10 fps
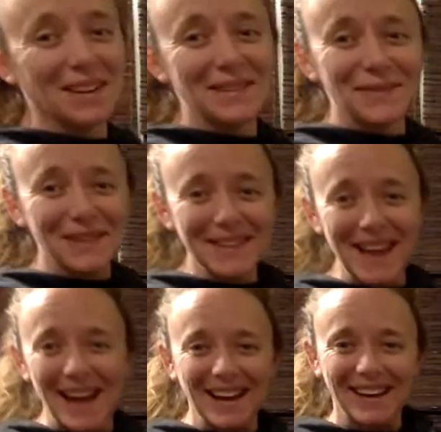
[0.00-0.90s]
multiple
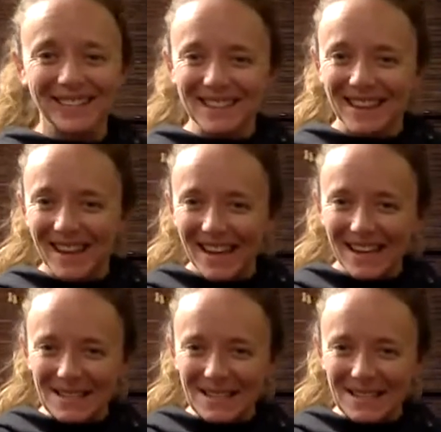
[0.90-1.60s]
negatives in the